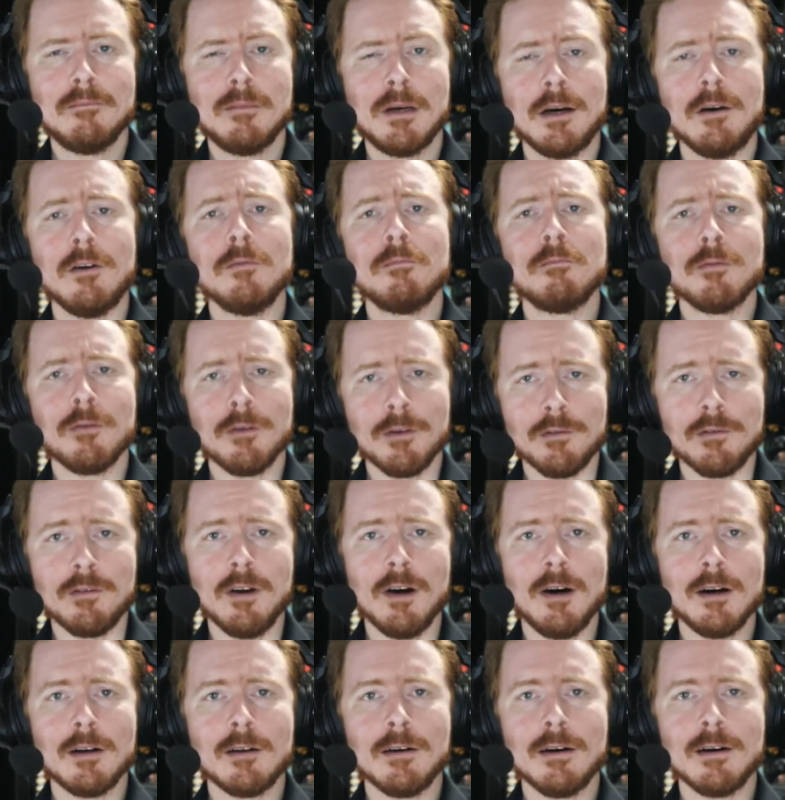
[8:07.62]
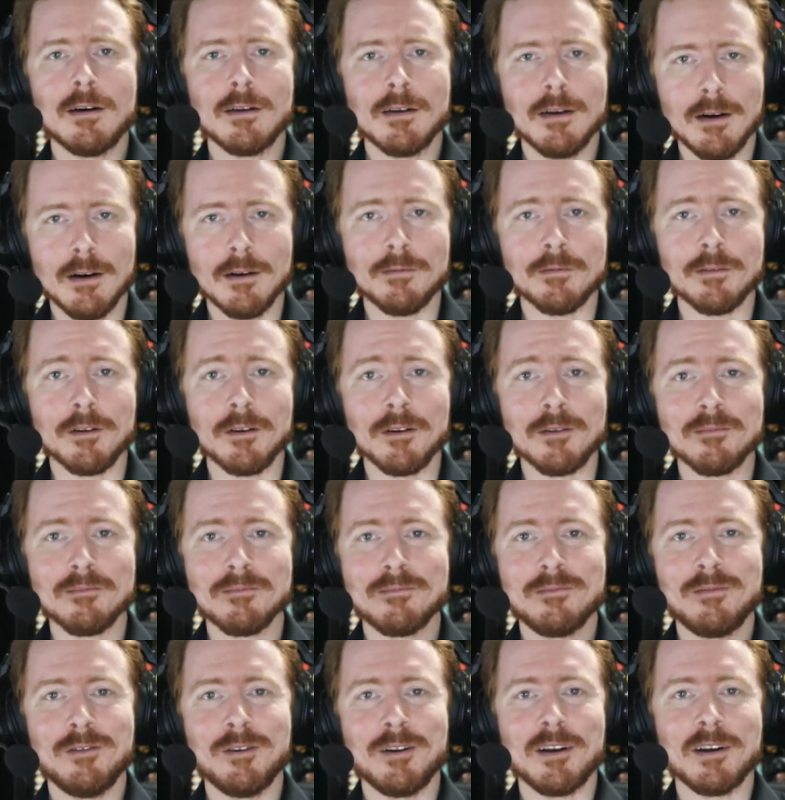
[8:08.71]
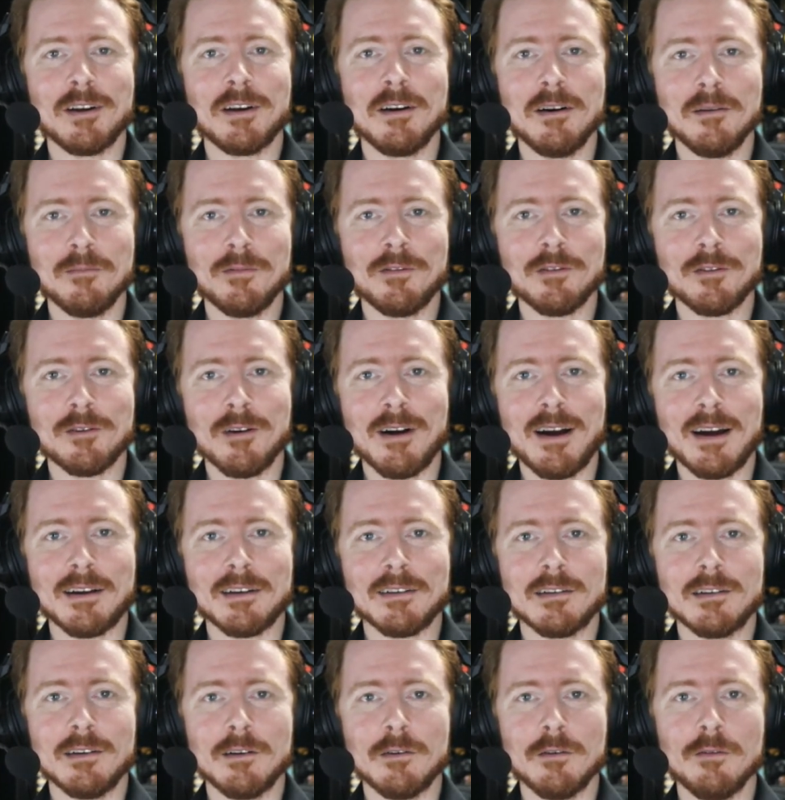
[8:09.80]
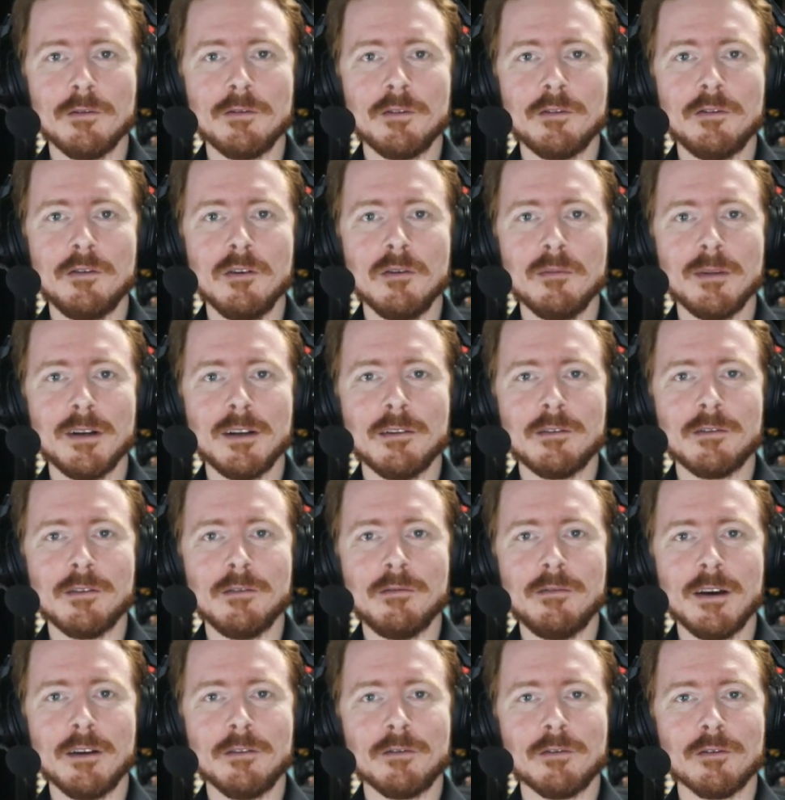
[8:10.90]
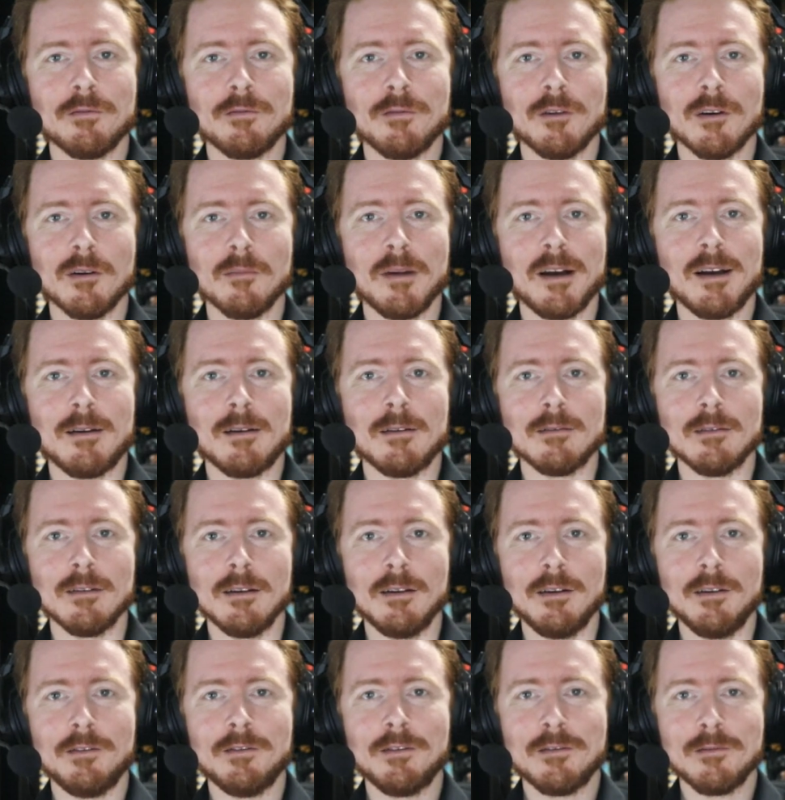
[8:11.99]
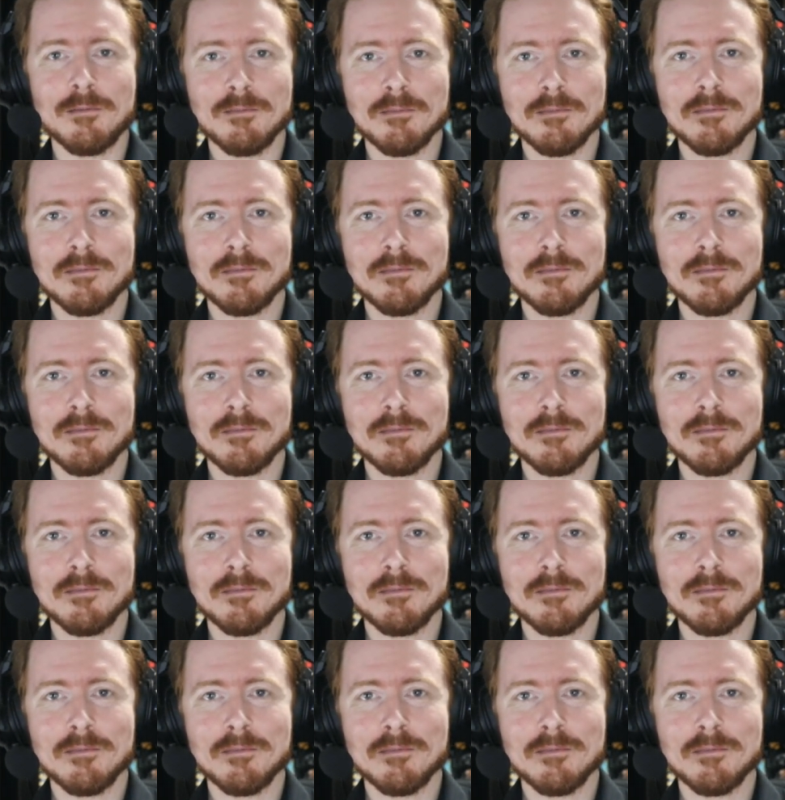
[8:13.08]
help was not on offer, when it comes to cracking Tunnels of Doom in its adventure format at least.